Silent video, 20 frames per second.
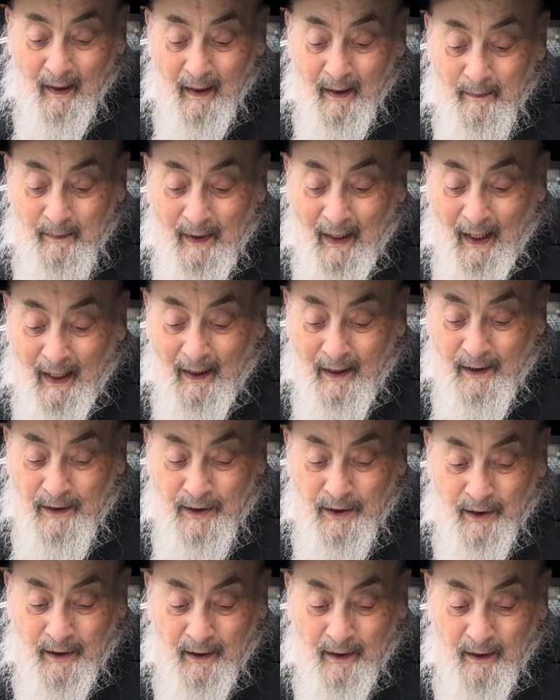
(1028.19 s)
Me'achar
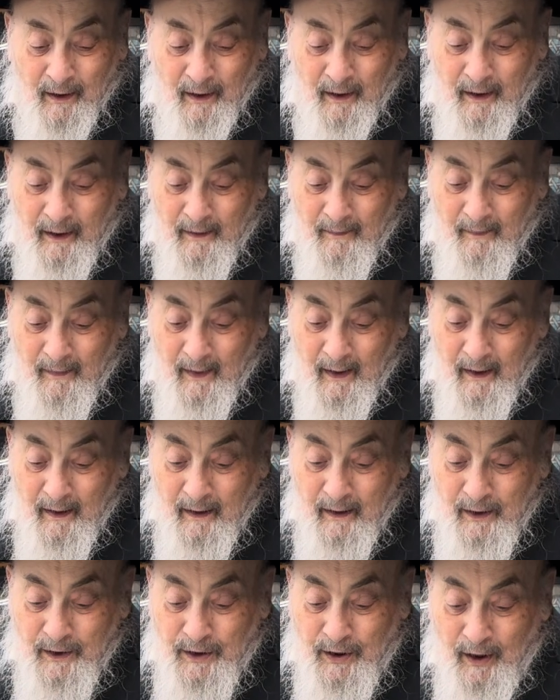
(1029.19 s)
sheroi
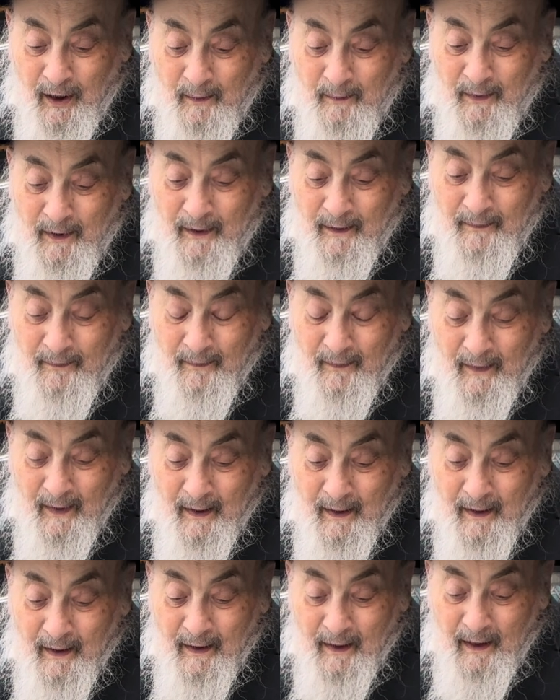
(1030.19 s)
shoma
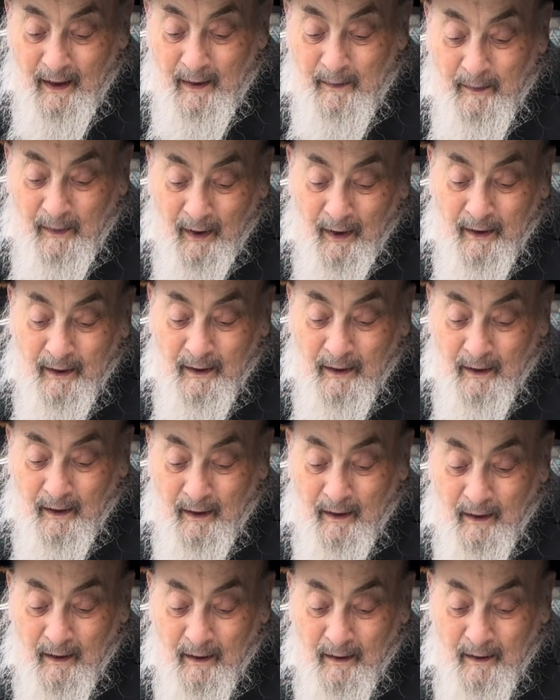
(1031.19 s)
im oina
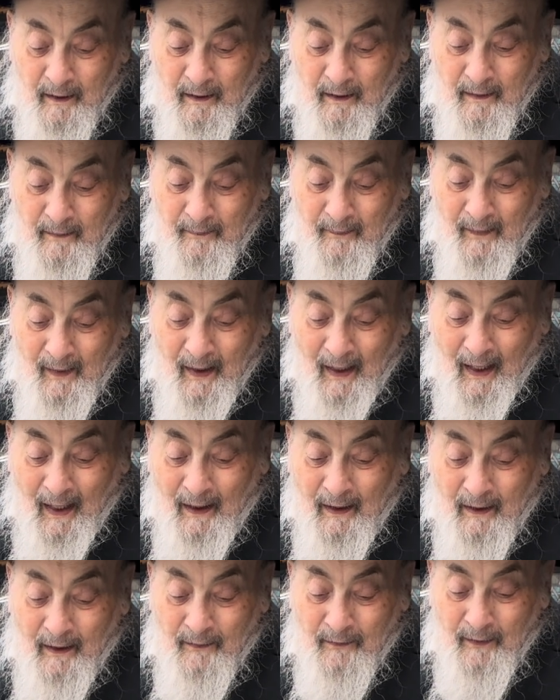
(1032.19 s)

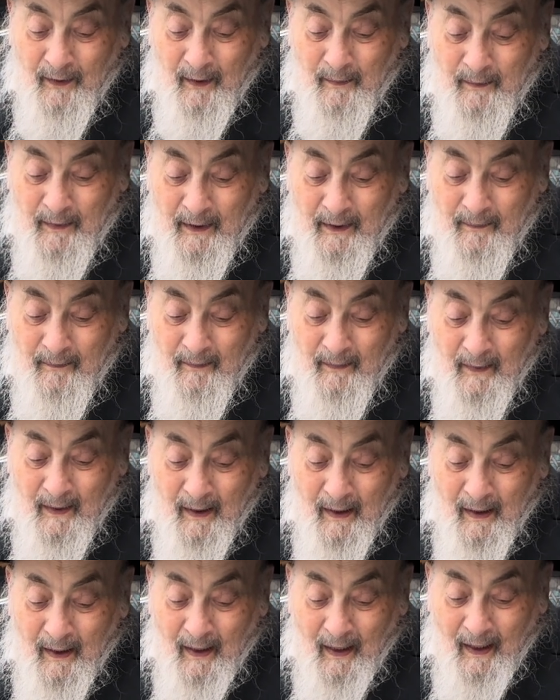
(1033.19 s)
achav amen
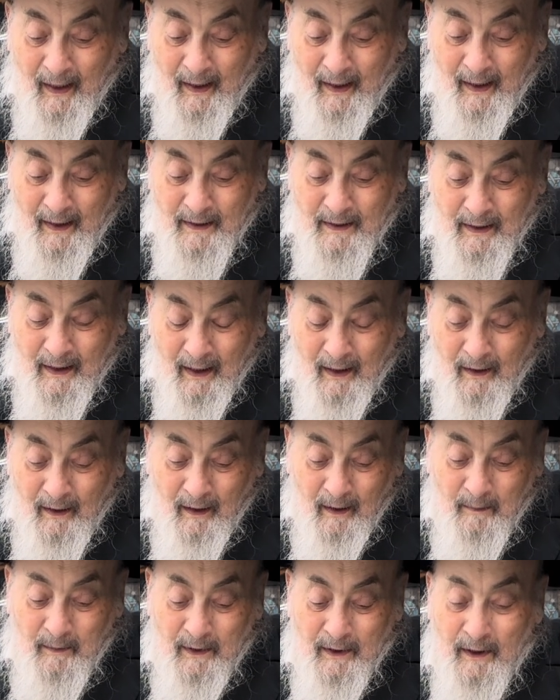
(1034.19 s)
hareze
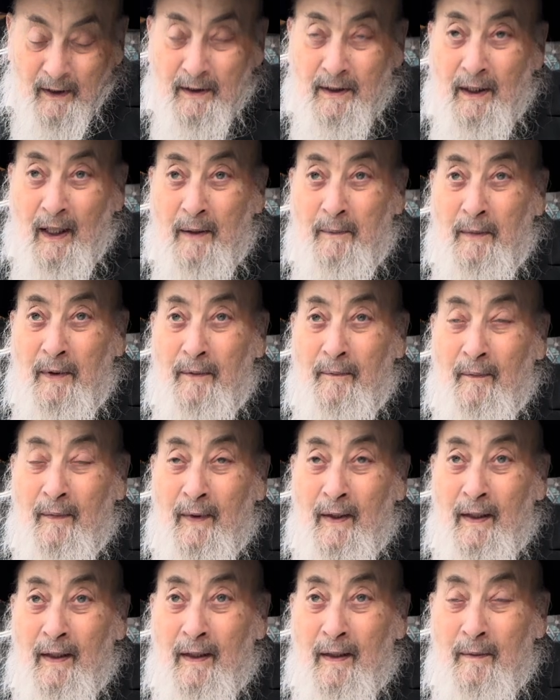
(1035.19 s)
amen yisayim,
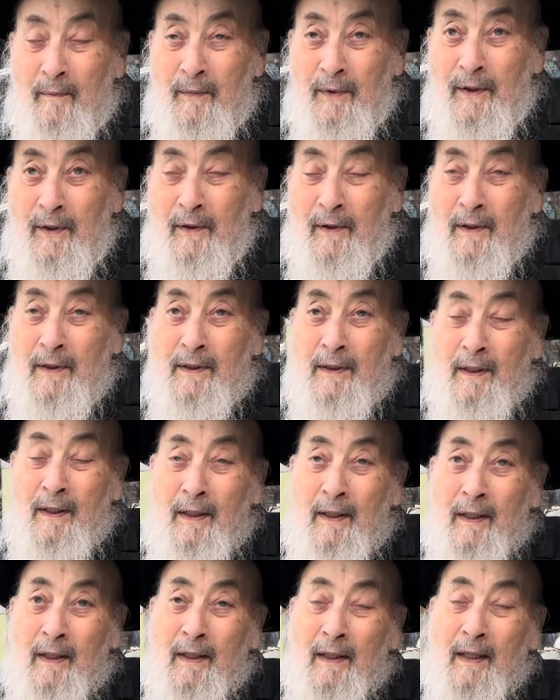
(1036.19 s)
because
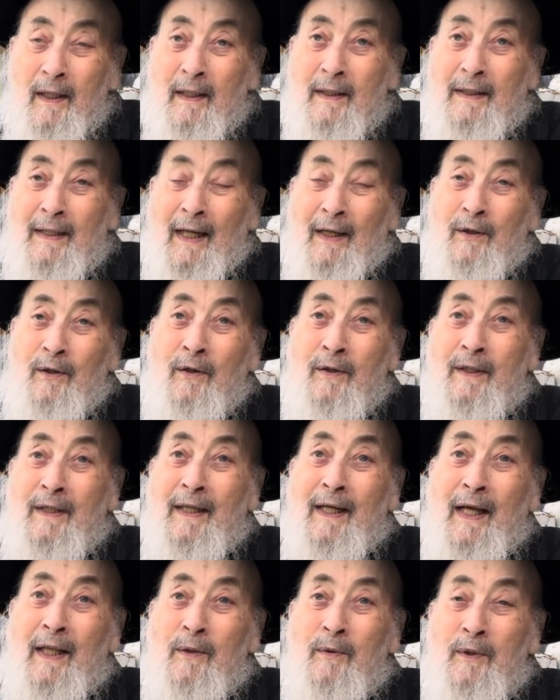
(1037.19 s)
it's not going
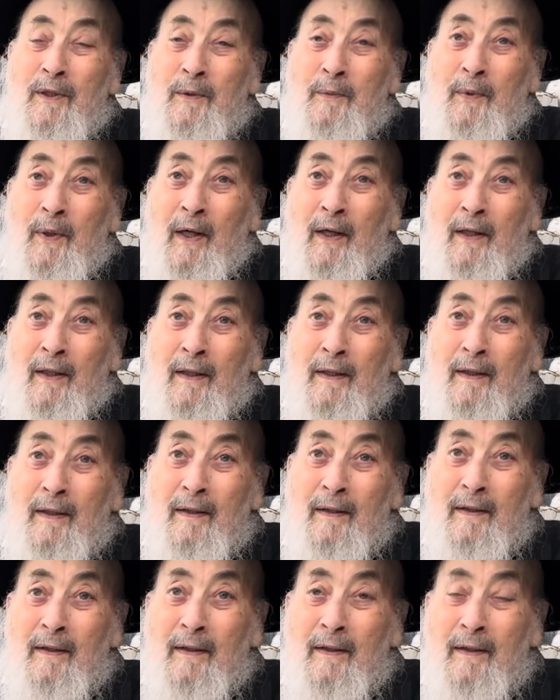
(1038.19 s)
together with the bracha.
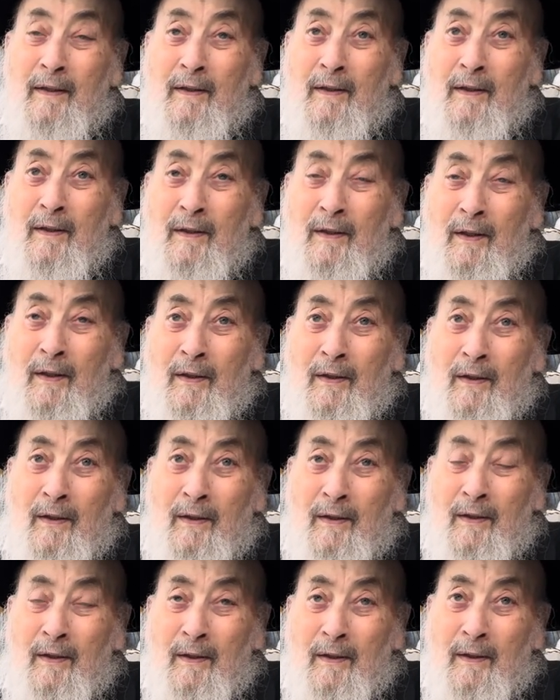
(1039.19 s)

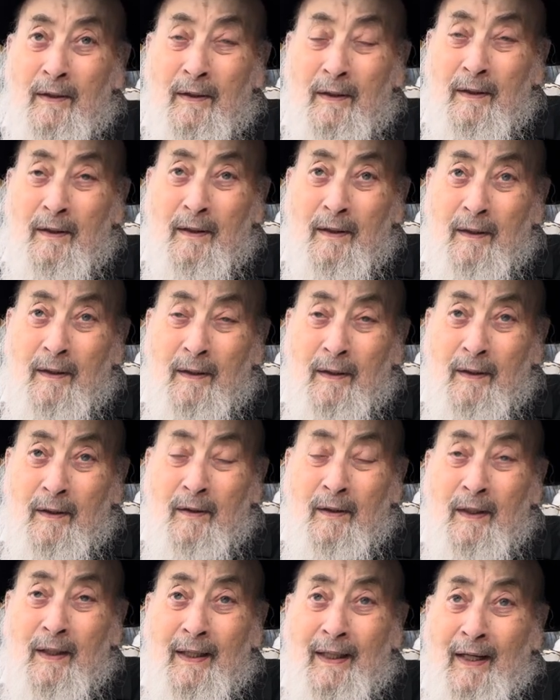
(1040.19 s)
You
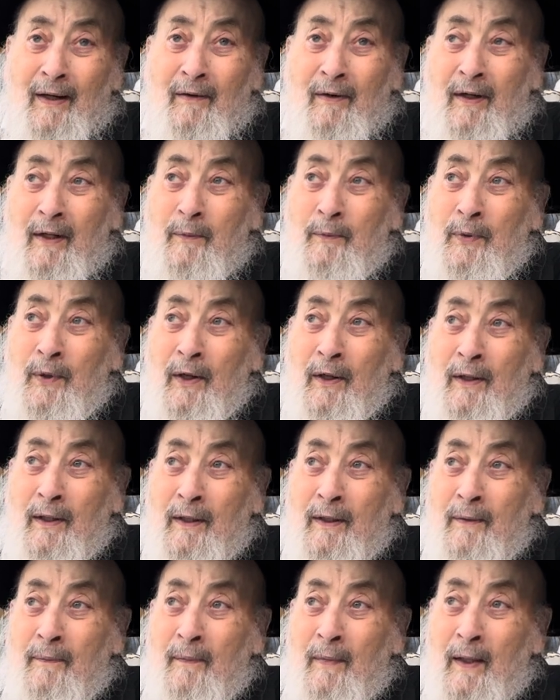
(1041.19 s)
didn't hear any
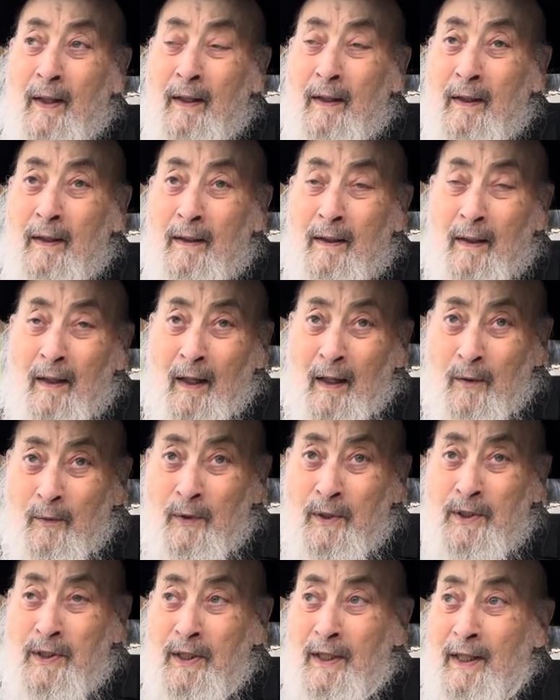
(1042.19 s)
bracha on
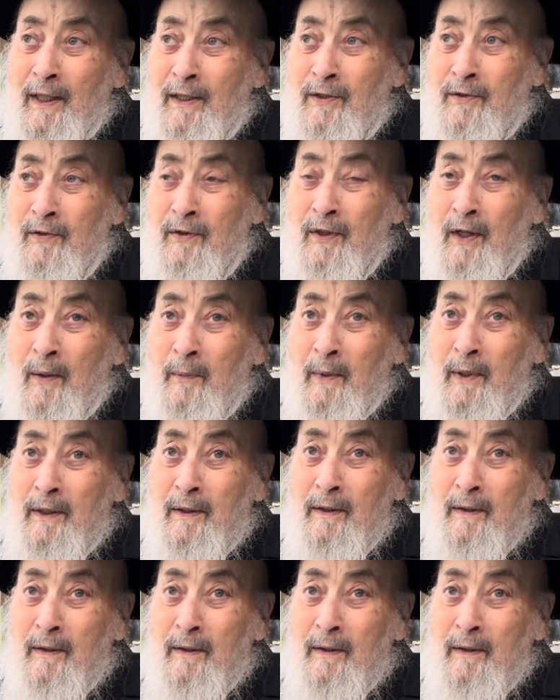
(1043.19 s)
which you're answering Amen.